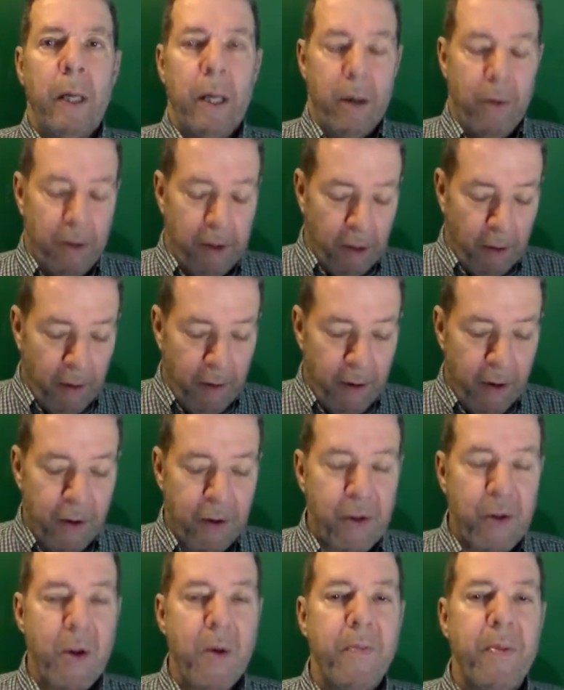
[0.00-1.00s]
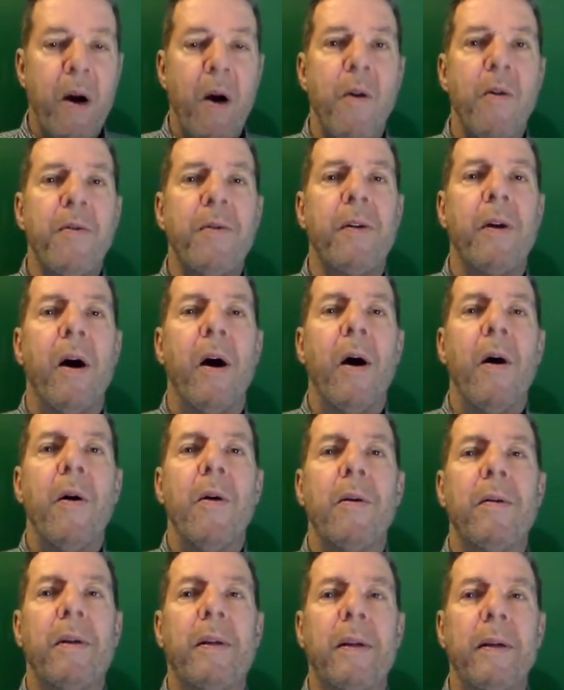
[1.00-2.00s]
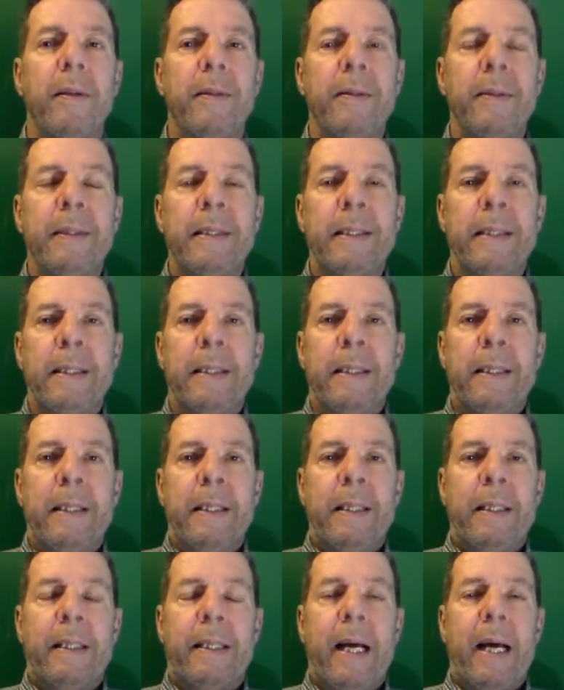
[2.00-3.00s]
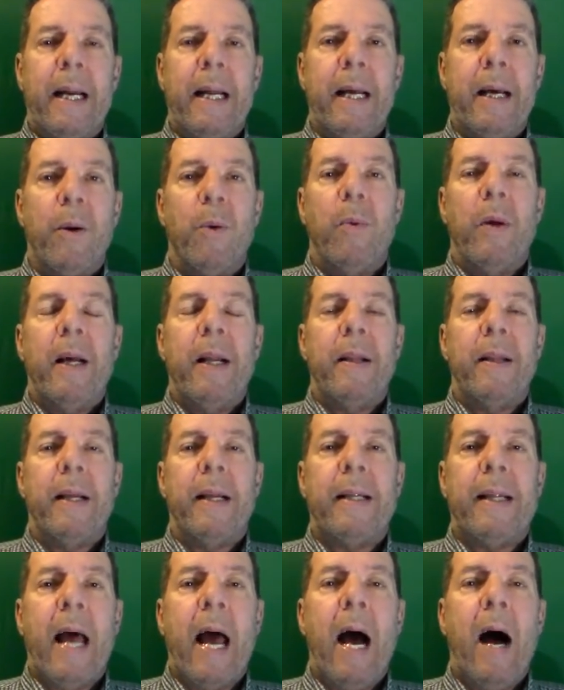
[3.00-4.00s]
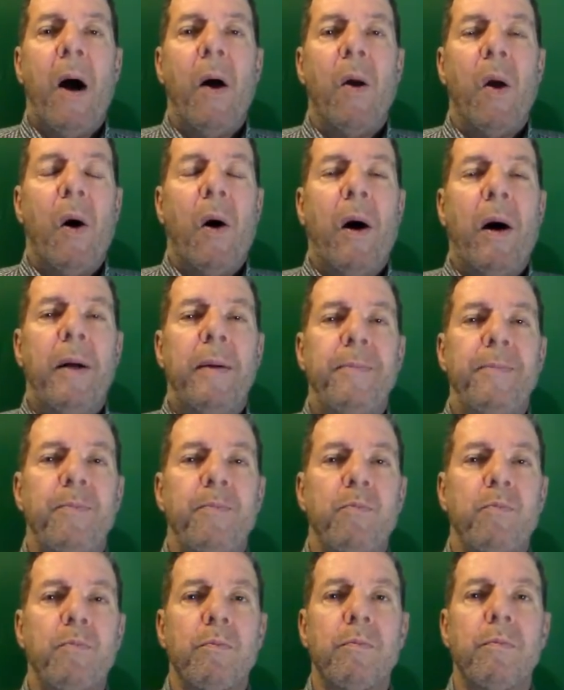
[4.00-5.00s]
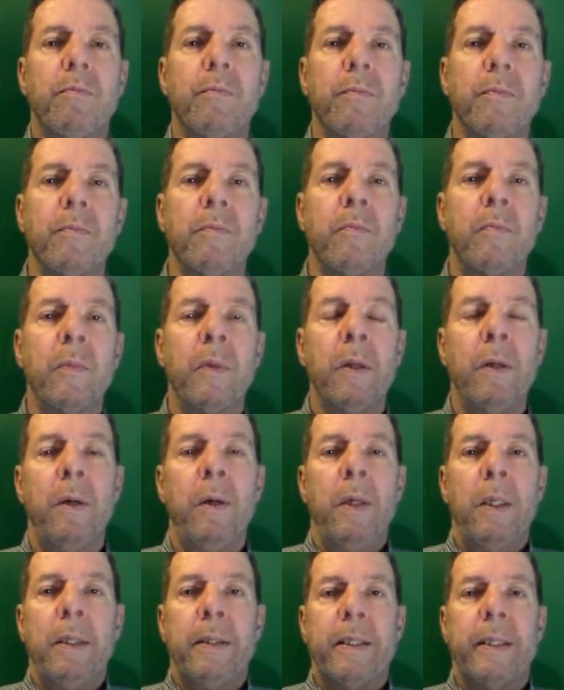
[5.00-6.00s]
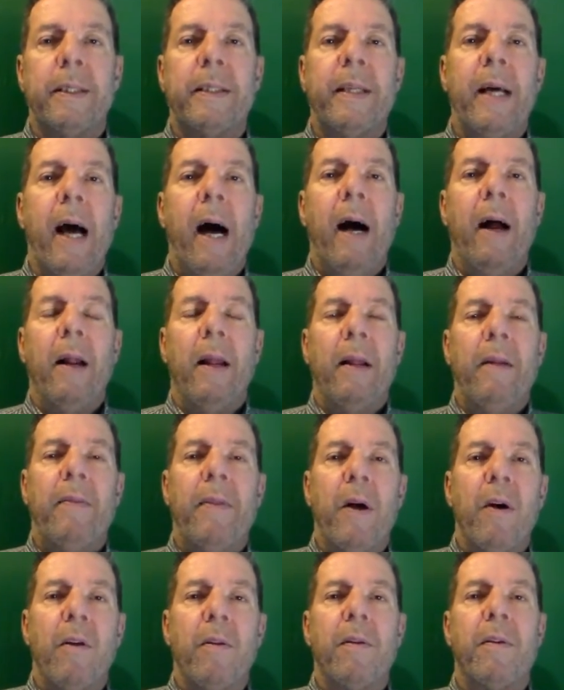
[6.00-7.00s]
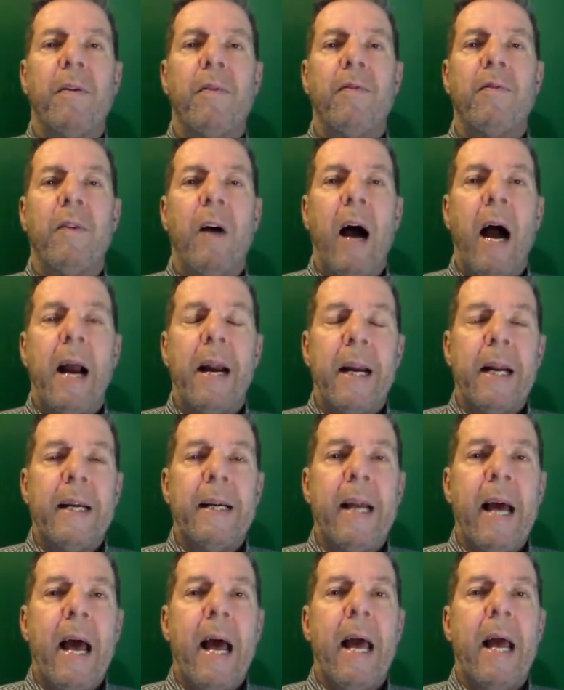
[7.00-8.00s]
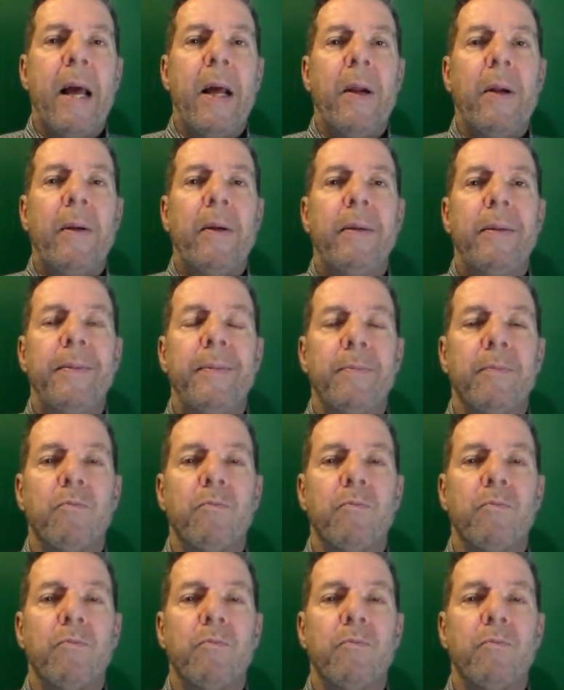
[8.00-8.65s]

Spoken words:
It was one of those 2 postcards that he had written it down on to tell of those frightening days.